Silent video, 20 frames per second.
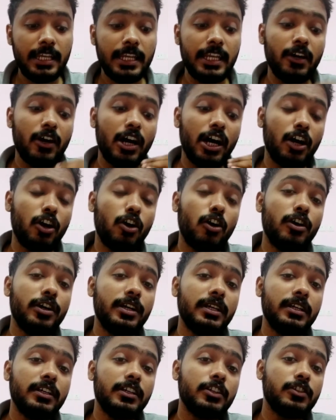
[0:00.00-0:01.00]
Now
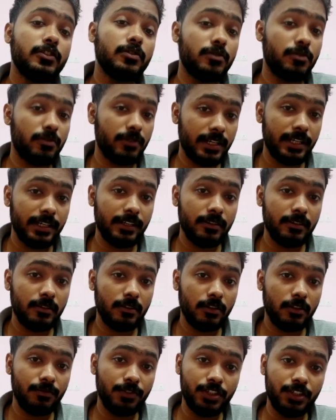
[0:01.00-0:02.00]
according to triangle
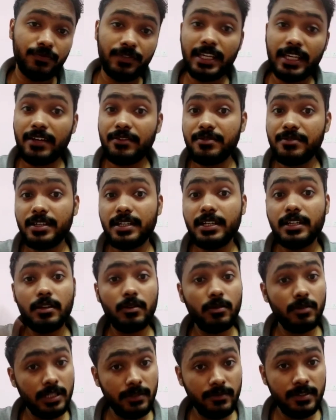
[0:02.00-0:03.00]
law, which we have studied now
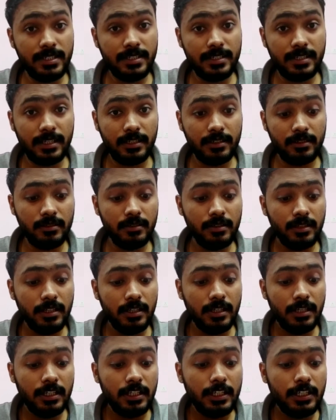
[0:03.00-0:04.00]
11th standard,
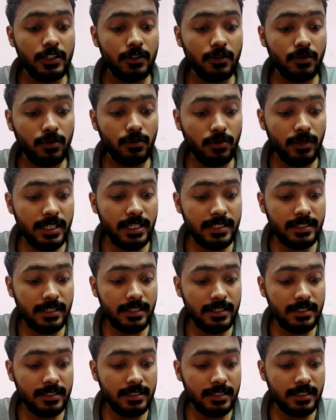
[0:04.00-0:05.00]
so you guys
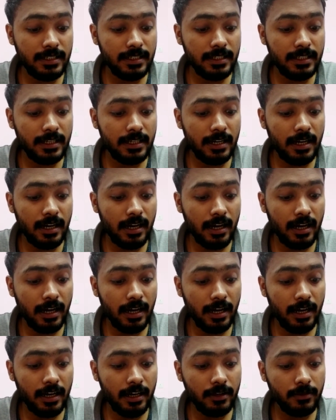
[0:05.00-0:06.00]
can see
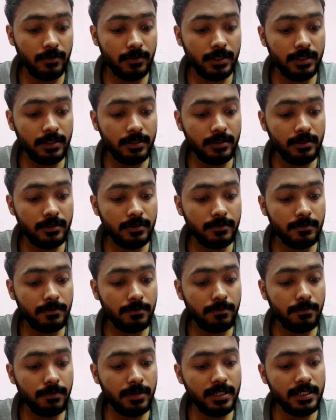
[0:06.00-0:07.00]
R1
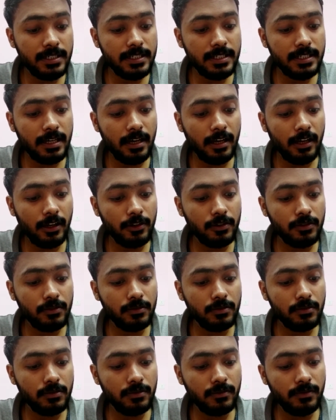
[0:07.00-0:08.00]
plus
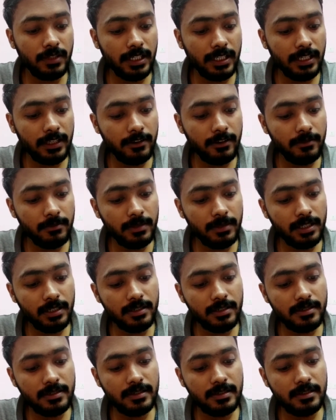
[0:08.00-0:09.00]
R2 will give me a
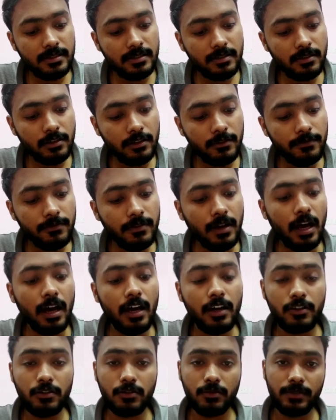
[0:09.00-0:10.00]
resultant of
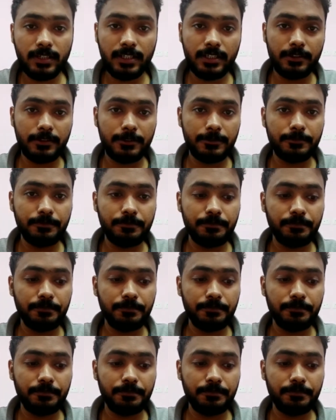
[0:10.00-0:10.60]
R2 vector,